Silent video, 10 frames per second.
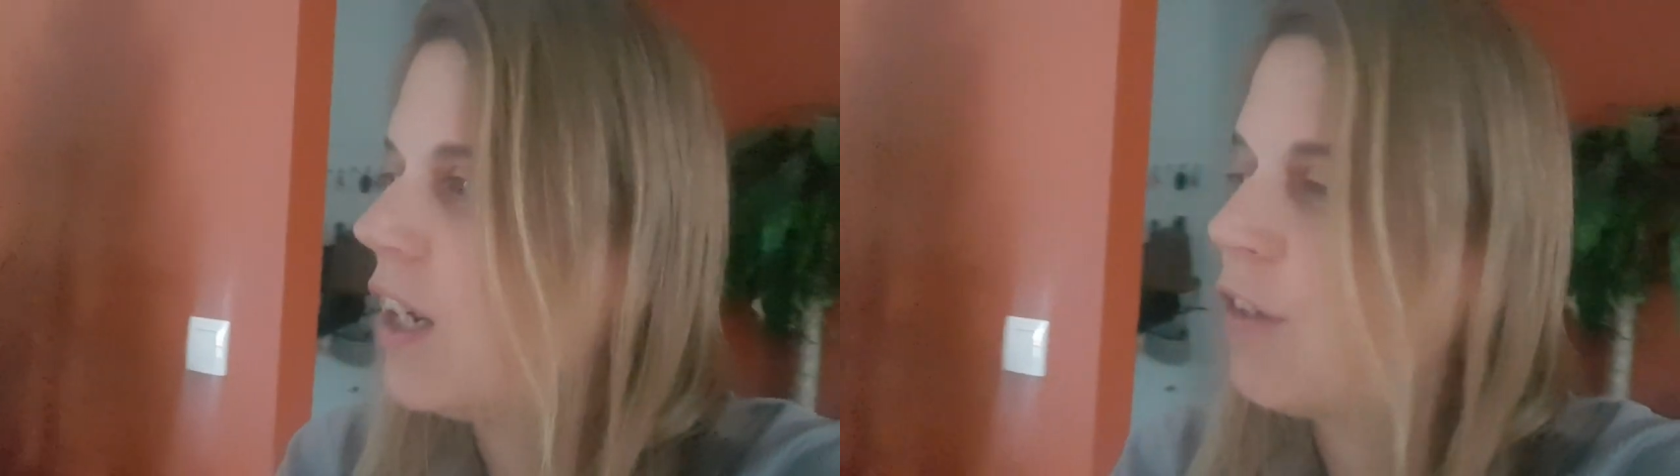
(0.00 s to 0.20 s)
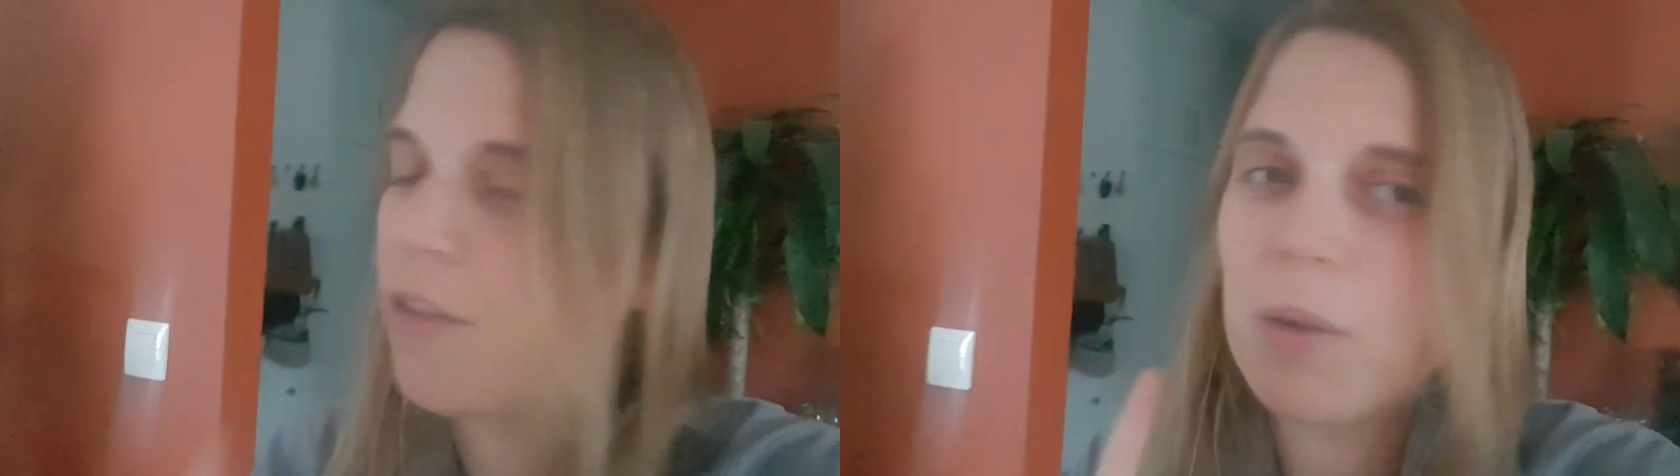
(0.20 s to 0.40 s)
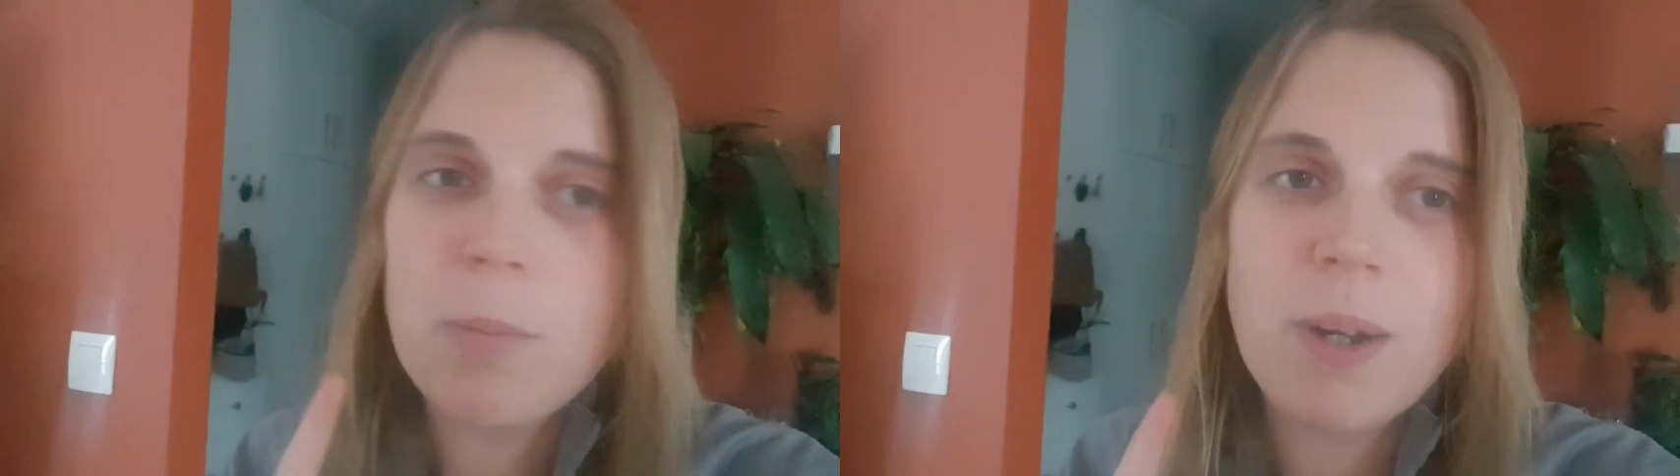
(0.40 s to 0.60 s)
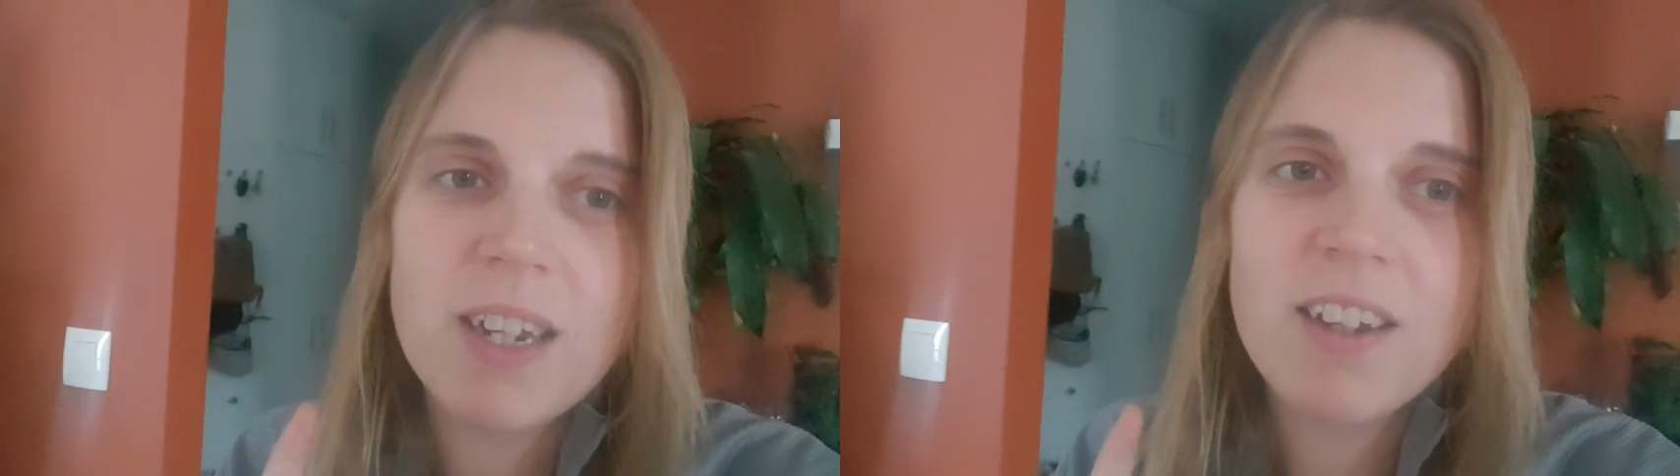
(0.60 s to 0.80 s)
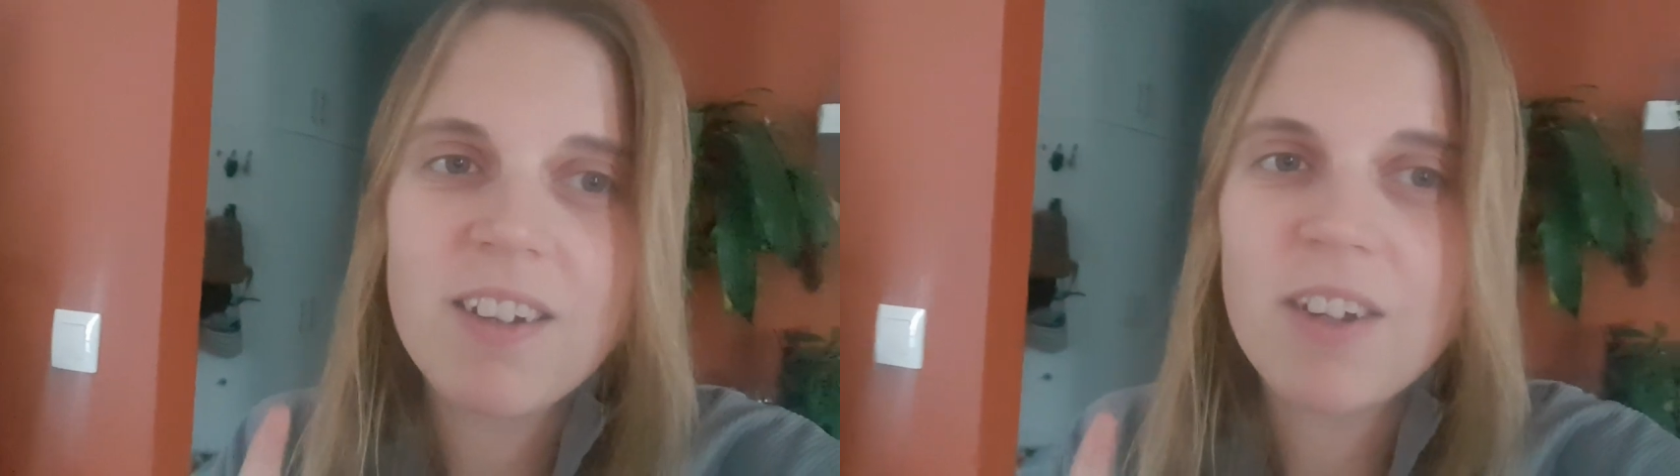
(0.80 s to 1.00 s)
from the
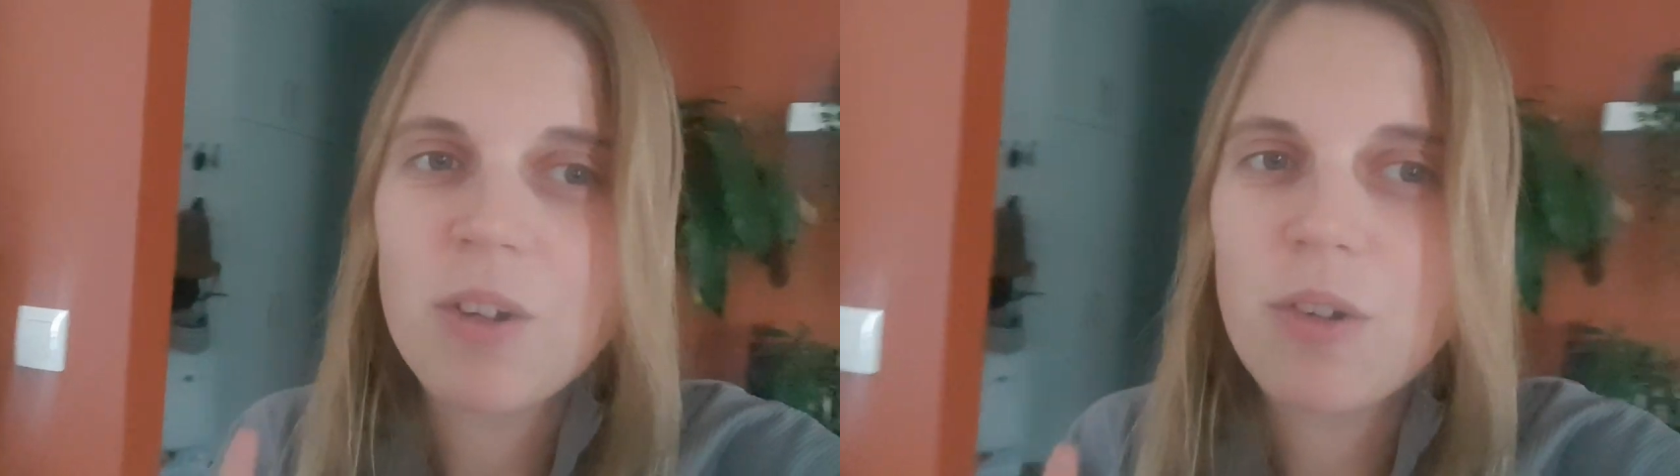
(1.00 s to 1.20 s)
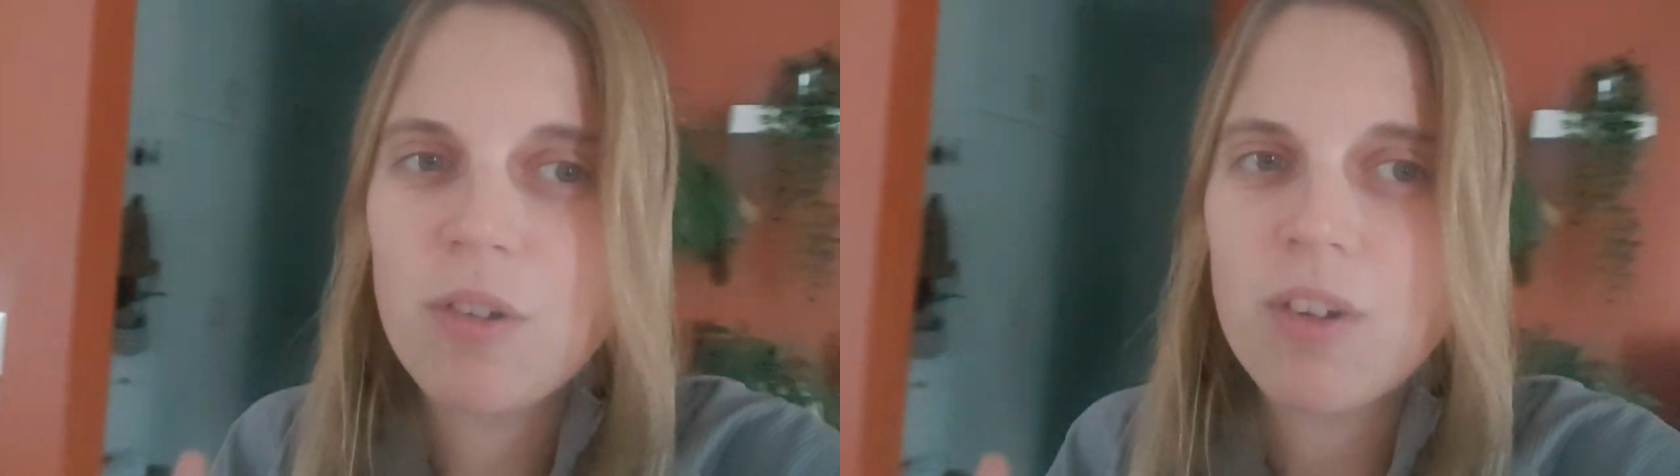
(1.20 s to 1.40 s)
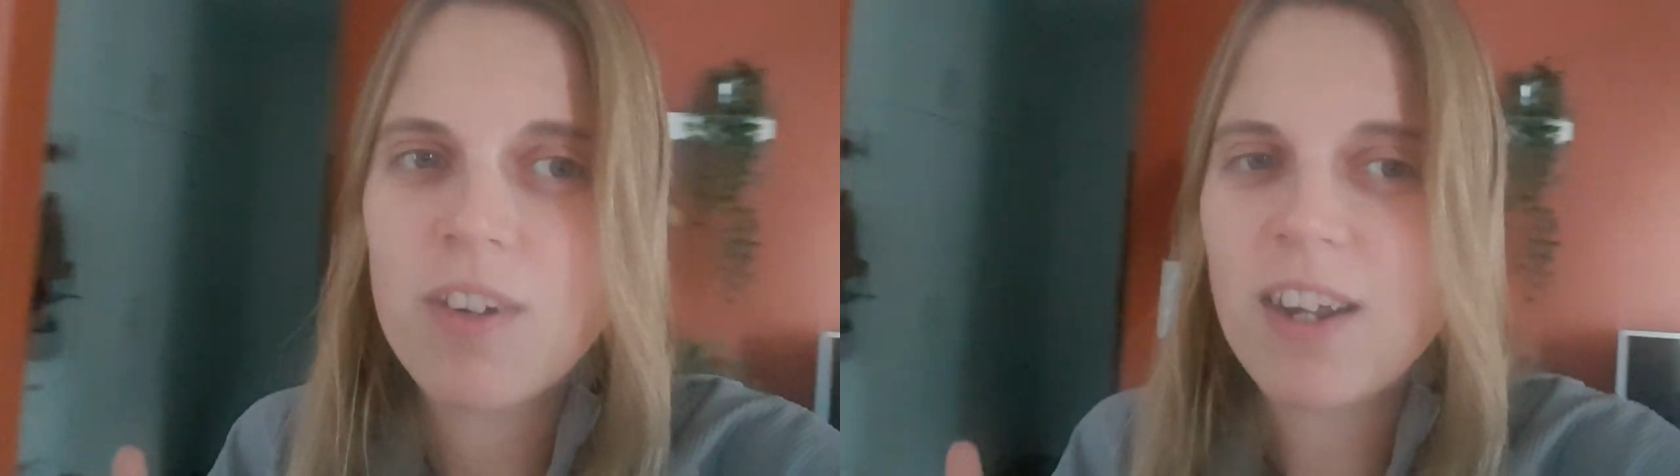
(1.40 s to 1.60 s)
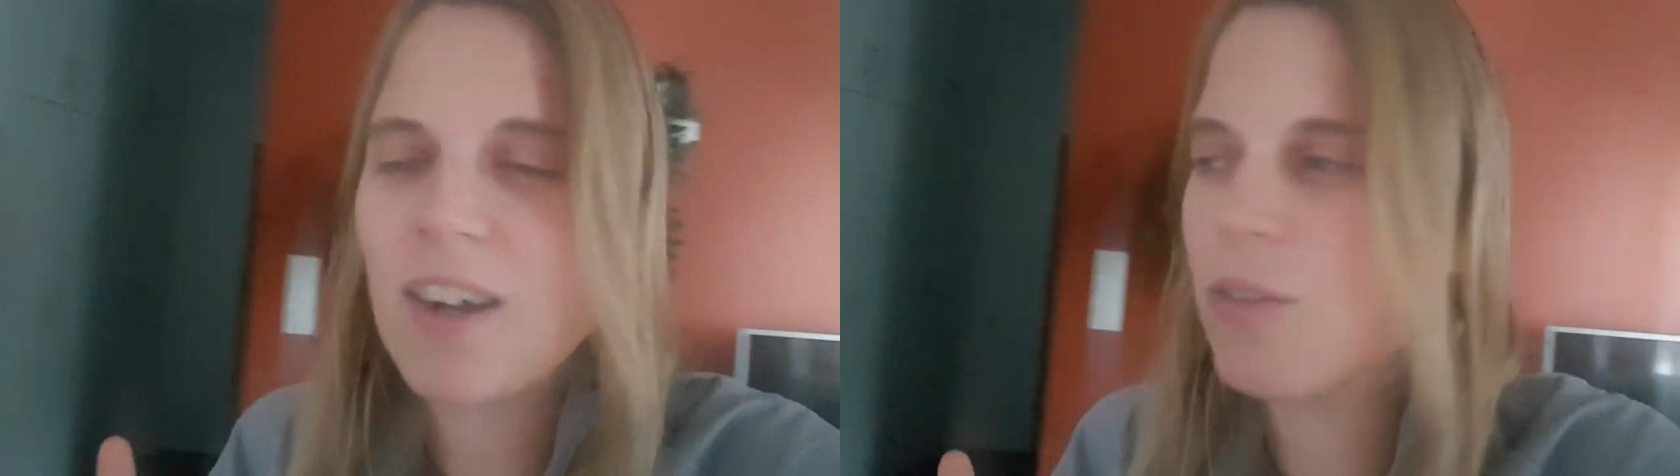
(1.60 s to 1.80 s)
Mein Krakow